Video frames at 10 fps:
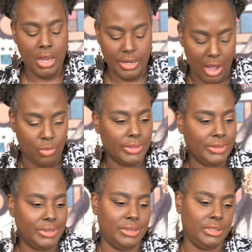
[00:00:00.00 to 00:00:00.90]
Now, what
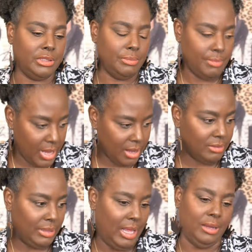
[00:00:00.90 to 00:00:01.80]
does this
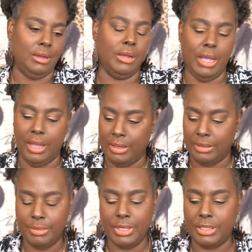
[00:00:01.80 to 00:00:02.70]
smell like? Okay,
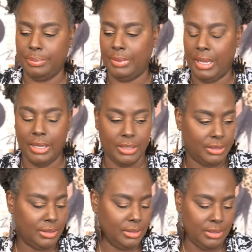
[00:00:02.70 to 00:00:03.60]
let me explain
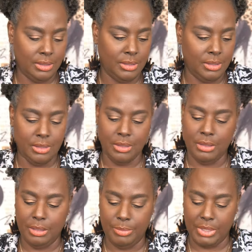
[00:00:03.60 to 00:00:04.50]

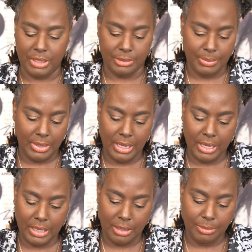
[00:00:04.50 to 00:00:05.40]
let me
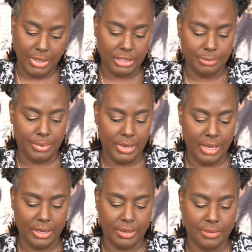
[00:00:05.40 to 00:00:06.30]
explain. Let me
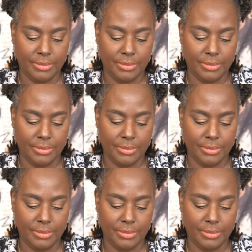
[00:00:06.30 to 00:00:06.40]
explain.